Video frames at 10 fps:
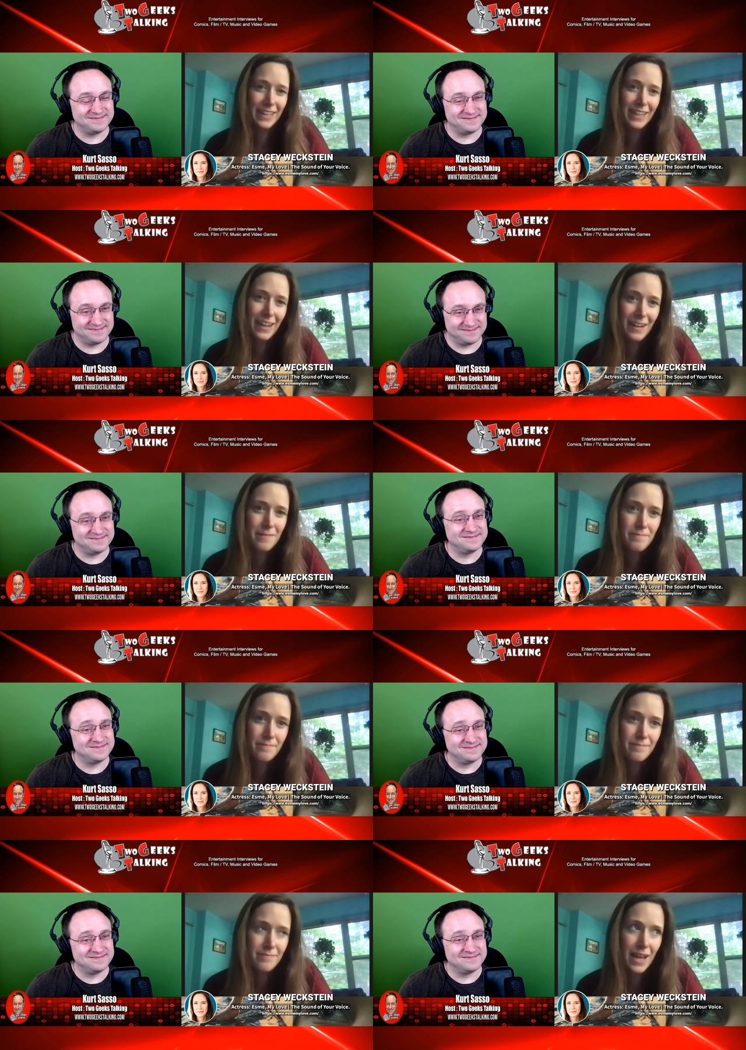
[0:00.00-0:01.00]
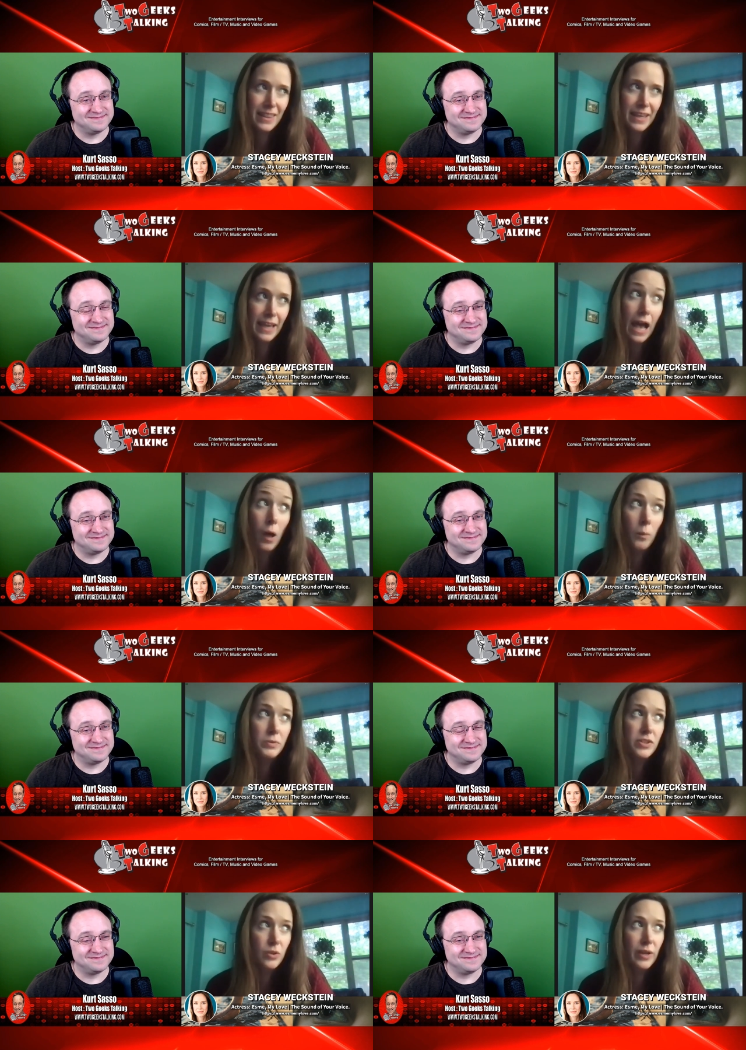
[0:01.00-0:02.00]
Speaker 1: um i think
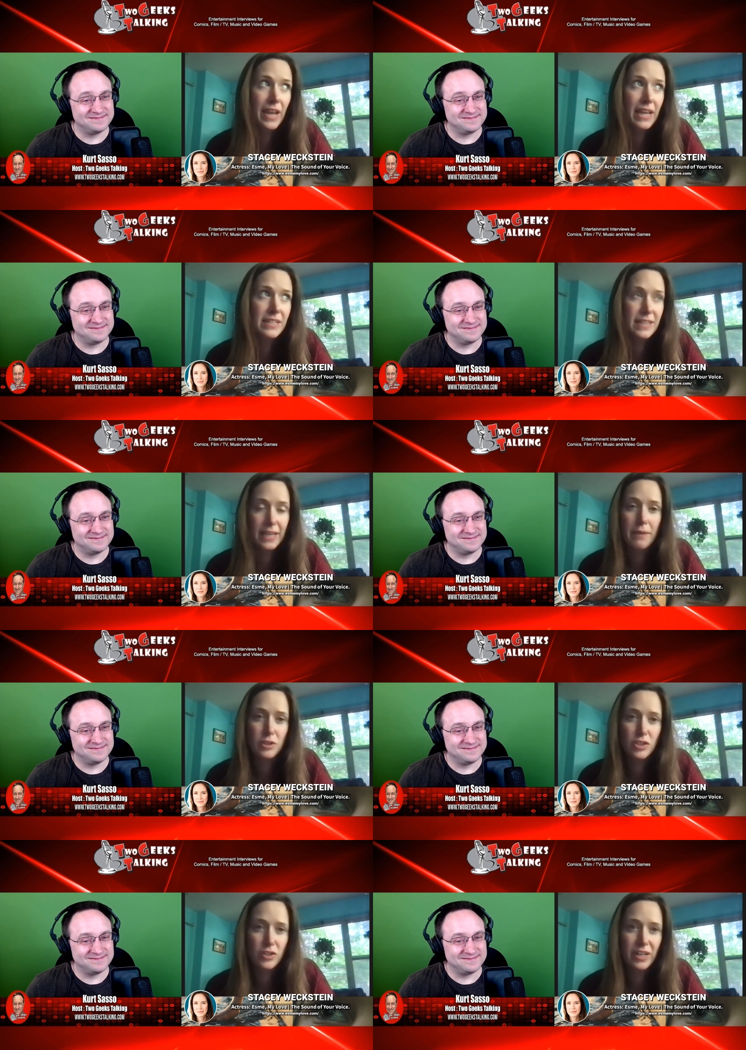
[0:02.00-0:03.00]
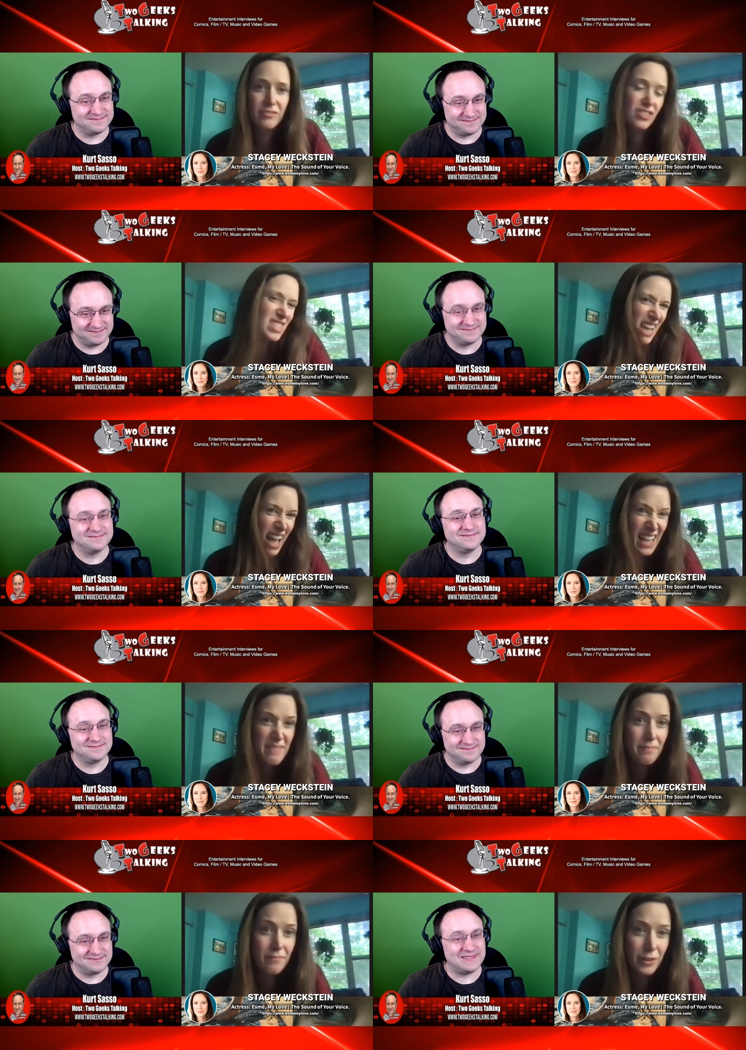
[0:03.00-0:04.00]
helped create the chemistry just
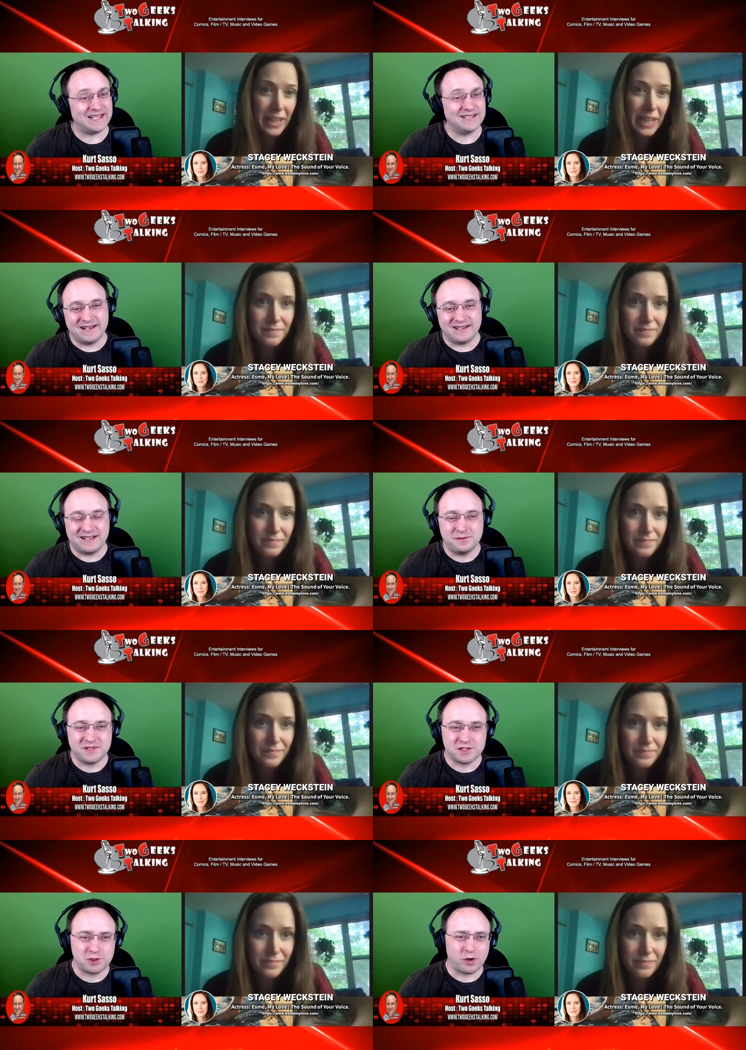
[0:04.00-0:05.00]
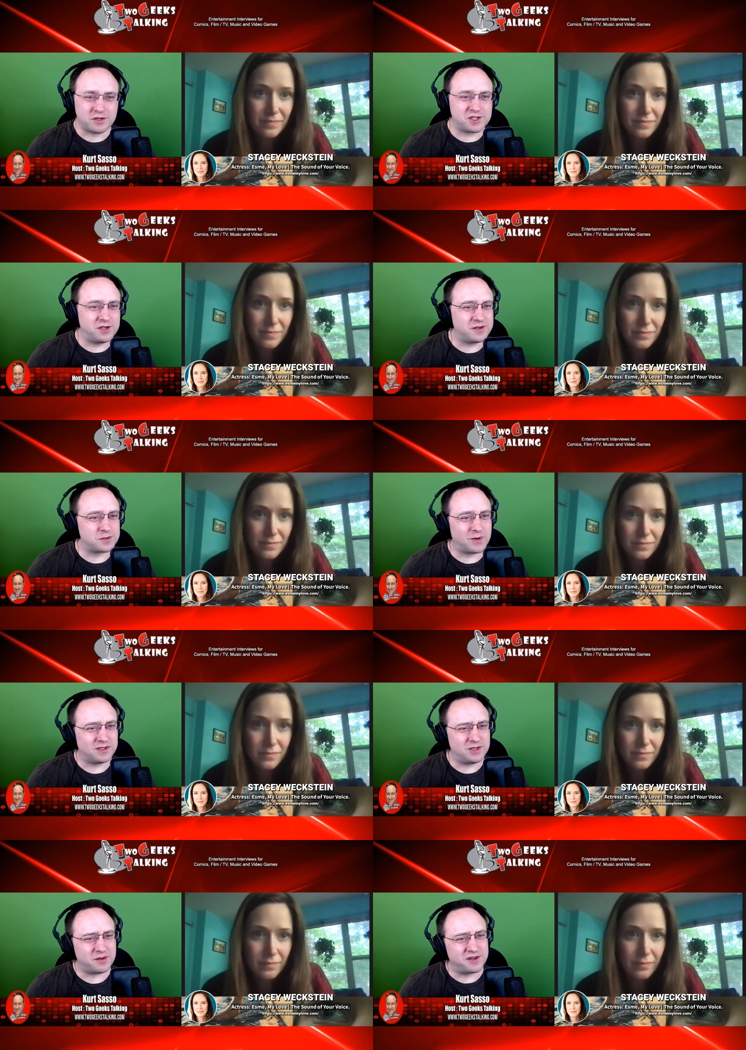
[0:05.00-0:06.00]
time really it was a
Speaker 2: short shoot as well
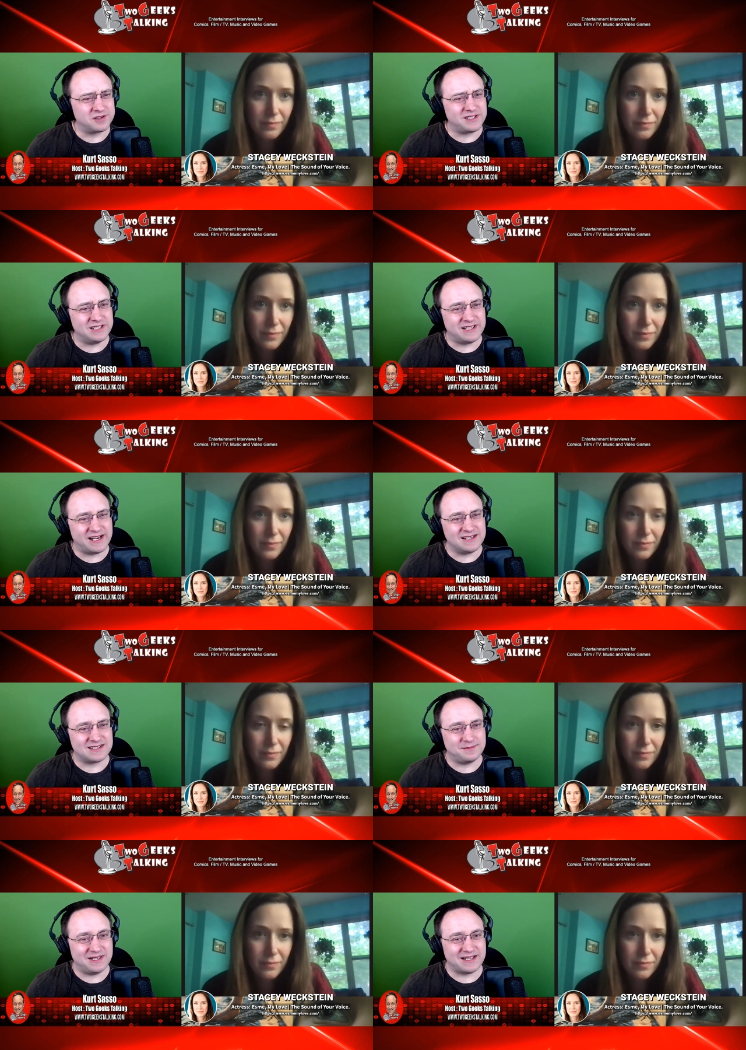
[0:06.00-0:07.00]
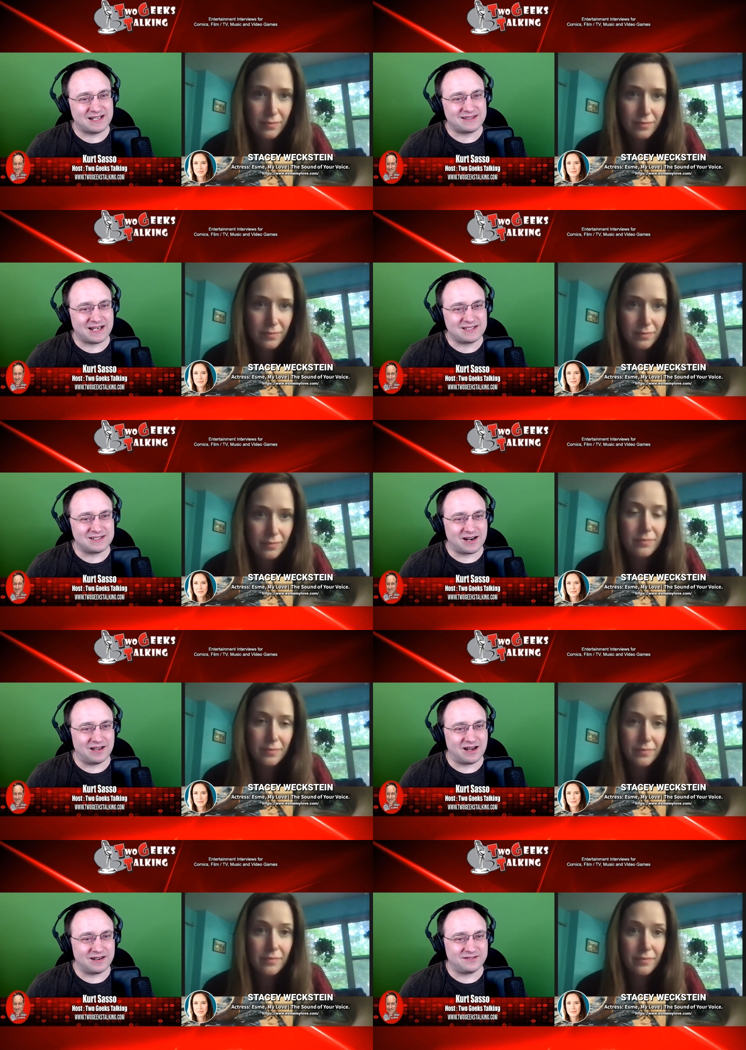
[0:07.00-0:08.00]
too 13 days i mean that that's not a
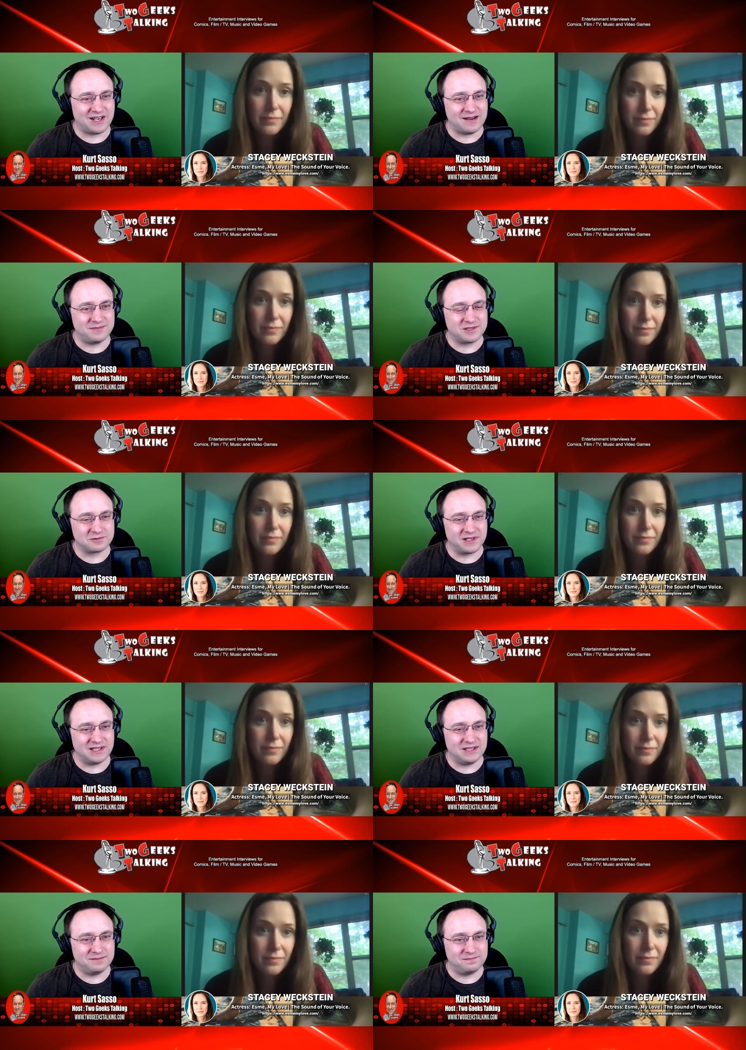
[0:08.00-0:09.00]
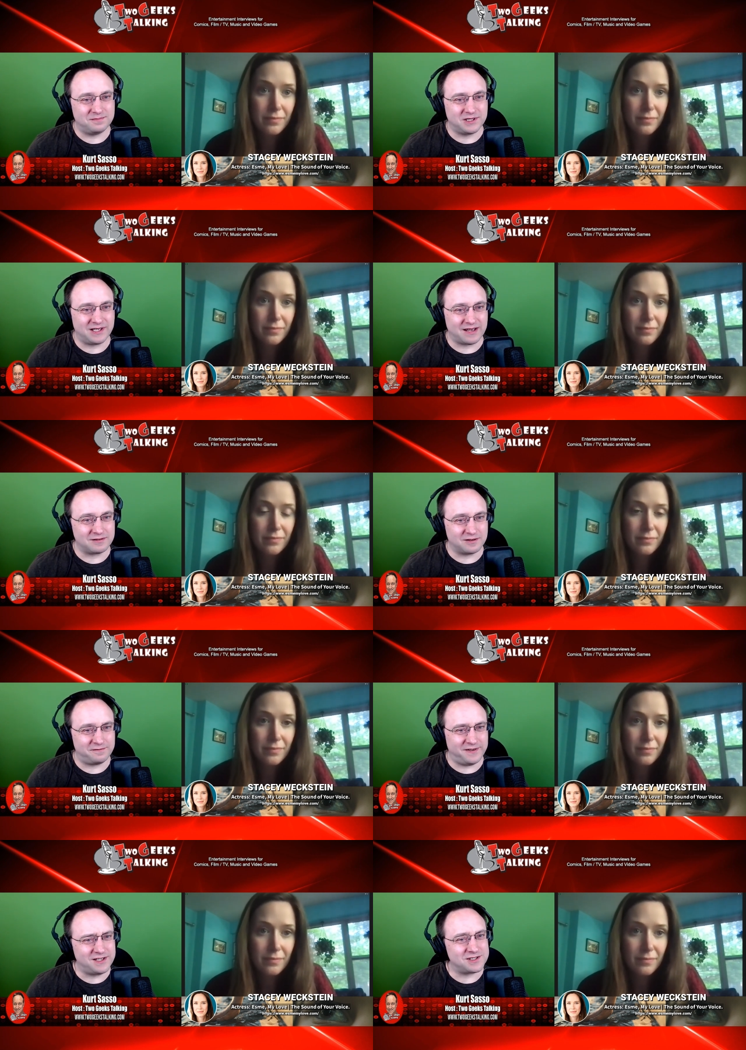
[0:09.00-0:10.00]
lot of time to really put together a
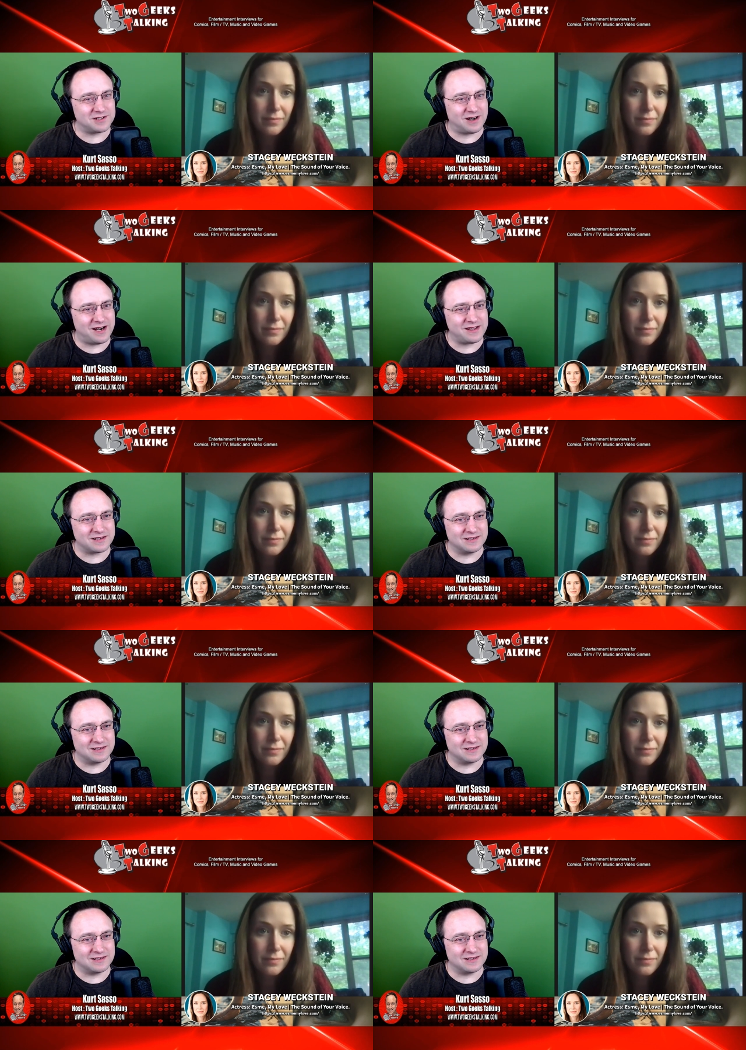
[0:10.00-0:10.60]
feature either